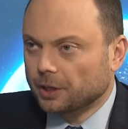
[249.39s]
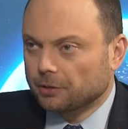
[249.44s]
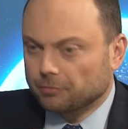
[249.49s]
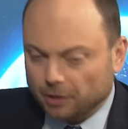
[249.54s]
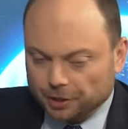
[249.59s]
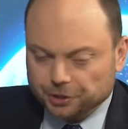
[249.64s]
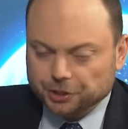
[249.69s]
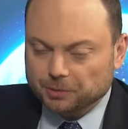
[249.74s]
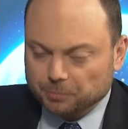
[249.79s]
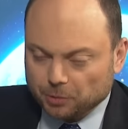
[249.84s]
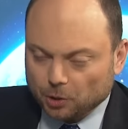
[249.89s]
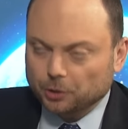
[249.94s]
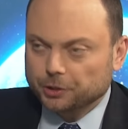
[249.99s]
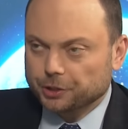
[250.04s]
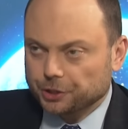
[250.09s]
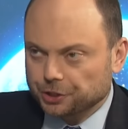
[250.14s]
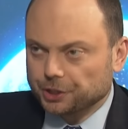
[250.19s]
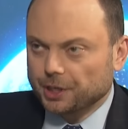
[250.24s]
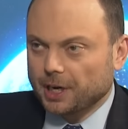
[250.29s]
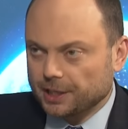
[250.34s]
A Russian
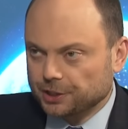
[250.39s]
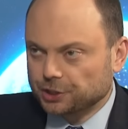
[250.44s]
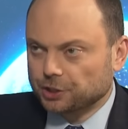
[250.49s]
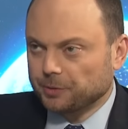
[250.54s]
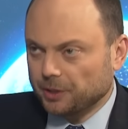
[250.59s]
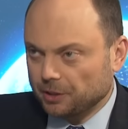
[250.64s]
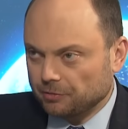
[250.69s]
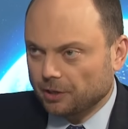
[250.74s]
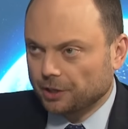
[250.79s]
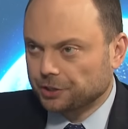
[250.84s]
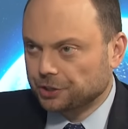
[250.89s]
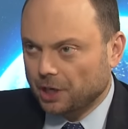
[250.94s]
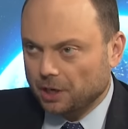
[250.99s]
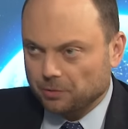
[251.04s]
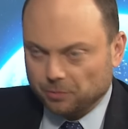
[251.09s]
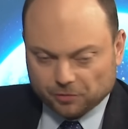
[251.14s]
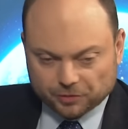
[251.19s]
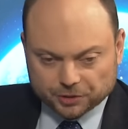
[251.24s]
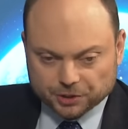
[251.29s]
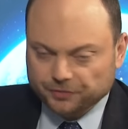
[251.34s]
politician has to be in Russia.
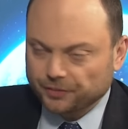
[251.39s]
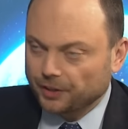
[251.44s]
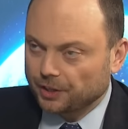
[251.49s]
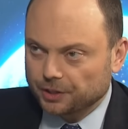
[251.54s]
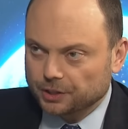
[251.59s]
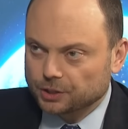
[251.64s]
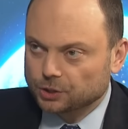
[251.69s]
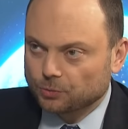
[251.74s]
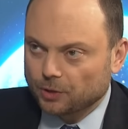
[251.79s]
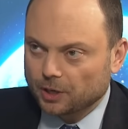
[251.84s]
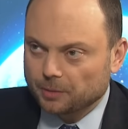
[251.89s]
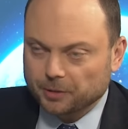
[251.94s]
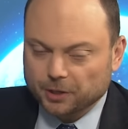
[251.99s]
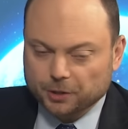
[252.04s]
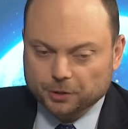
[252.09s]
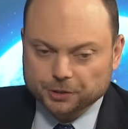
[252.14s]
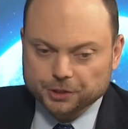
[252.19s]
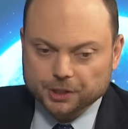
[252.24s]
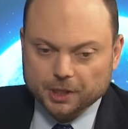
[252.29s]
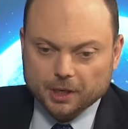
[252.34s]
I've always felt this way
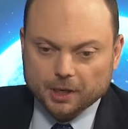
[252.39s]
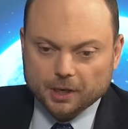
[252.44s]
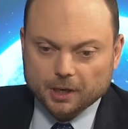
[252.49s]
because,